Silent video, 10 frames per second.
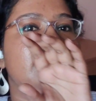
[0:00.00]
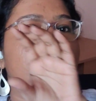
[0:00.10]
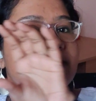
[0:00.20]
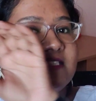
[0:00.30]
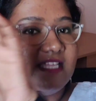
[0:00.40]

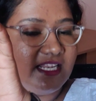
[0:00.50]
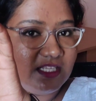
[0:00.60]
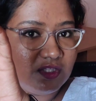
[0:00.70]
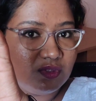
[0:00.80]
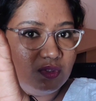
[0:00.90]
let's
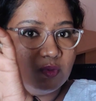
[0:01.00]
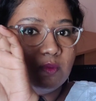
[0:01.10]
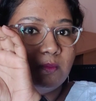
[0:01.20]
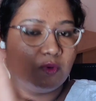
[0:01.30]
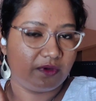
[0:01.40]
then do
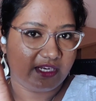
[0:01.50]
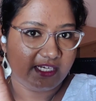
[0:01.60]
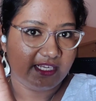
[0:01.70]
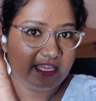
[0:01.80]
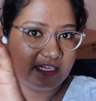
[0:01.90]
book
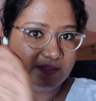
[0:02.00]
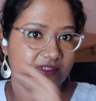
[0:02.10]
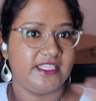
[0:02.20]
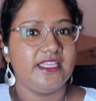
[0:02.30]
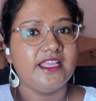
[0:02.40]
reading
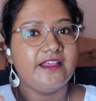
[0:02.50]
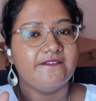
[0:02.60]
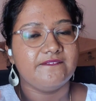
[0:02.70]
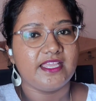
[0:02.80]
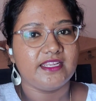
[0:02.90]
activity,
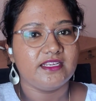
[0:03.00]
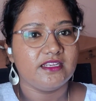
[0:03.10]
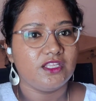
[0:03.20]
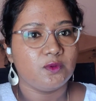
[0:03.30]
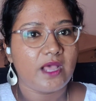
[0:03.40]

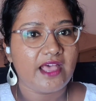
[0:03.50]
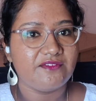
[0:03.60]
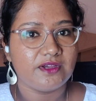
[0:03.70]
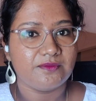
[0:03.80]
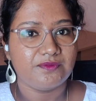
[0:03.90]
wherein you
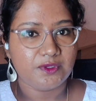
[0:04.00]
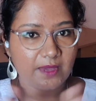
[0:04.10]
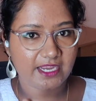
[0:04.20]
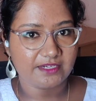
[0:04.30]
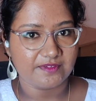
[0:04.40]
have few
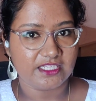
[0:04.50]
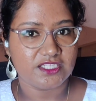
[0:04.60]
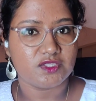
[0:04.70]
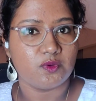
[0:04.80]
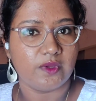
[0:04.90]

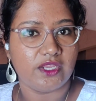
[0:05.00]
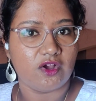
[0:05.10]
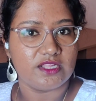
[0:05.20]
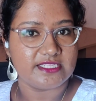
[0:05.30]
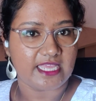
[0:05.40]
activities going
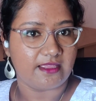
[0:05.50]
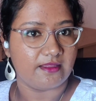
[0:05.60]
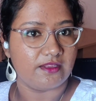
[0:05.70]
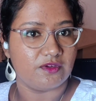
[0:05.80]
on side,